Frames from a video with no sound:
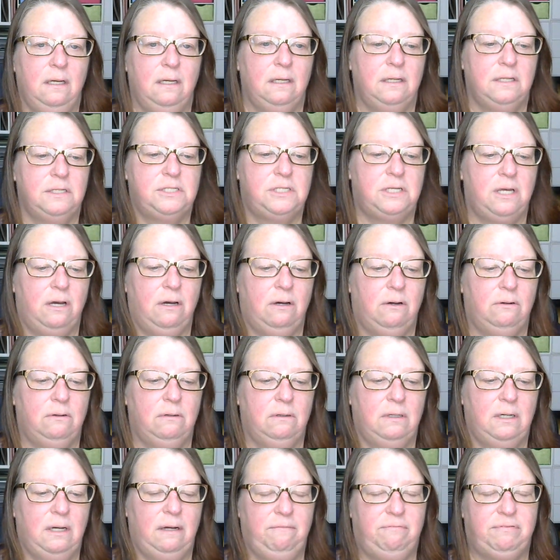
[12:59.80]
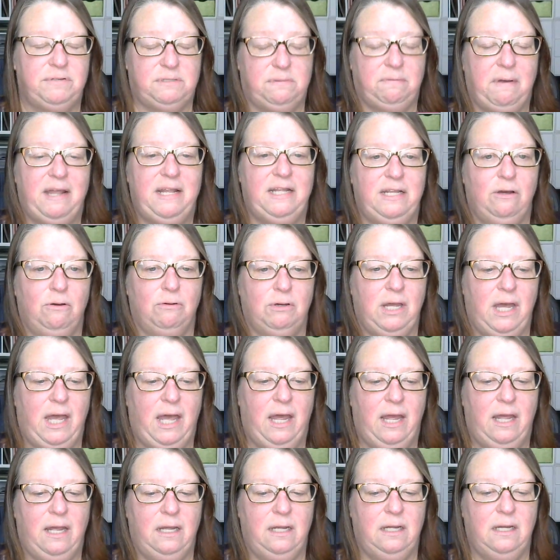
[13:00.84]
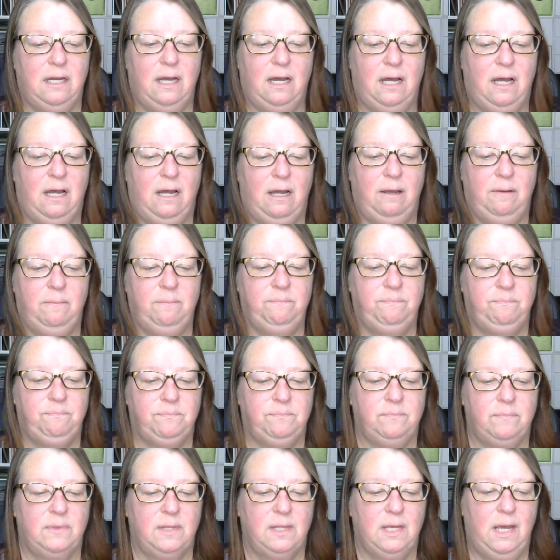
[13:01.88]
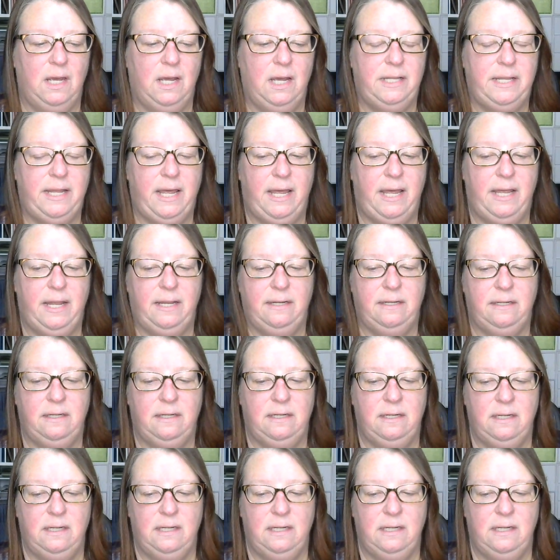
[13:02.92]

so I was finally okay. And then